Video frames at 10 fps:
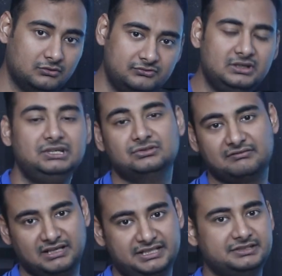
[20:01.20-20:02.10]
Hopefully you
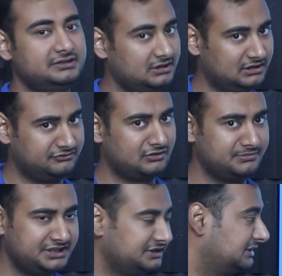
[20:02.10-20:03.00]
have liked it, learned
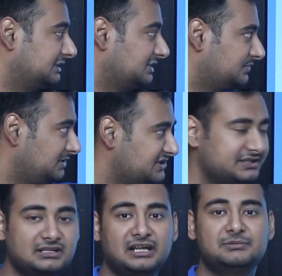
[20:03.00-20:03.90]
from it. In that case, please
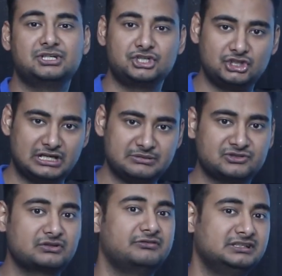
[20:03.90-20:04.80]
click the like button, share it
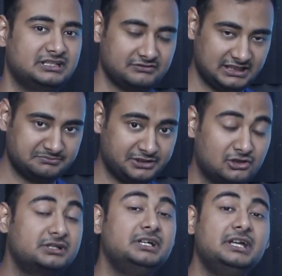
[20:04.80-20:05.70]
amongst a friend. That will help me a
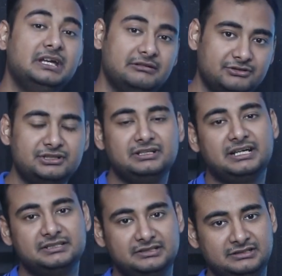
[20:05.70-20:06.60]
lot. If you didn't
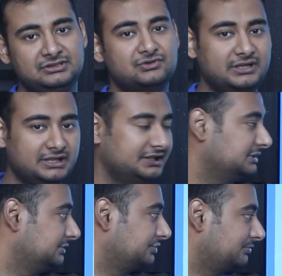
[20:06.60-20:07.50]
like it, didn't enjoy it,
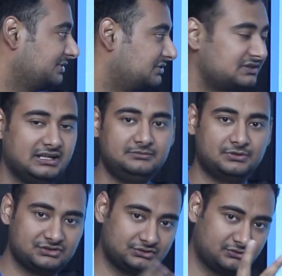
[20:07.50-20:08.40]
I urge you to press dislike,
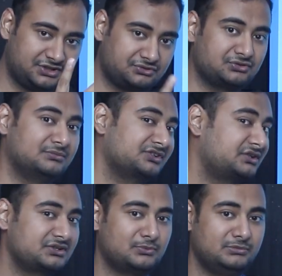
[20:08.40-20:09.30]
press it twice to show me
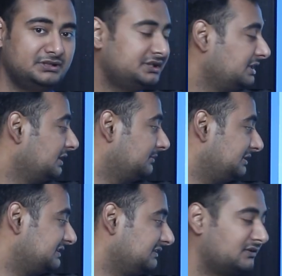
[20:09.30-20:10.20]
extra disappointment.
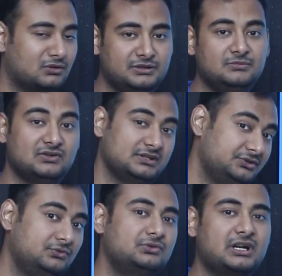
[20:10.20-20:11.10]
Please leave a comment, because I
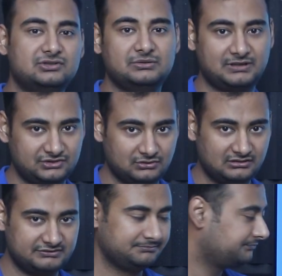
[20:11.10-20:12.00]
do try to reply to
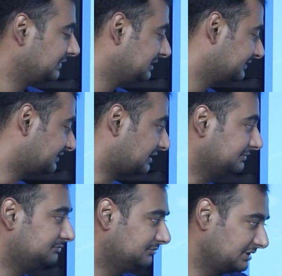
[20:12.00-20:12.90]
all of them.
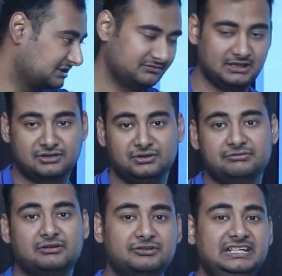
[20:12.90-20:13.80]
Subscribe, press the bell icon
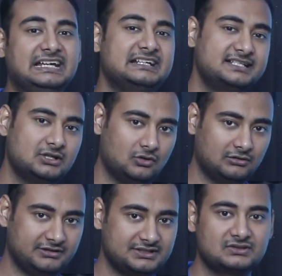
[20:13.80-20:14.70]
if you're free. And as
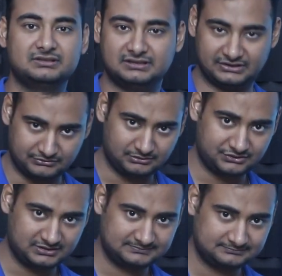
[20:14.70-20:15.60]
always, thanks for
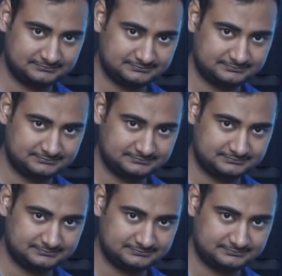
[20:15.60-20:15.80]
watching.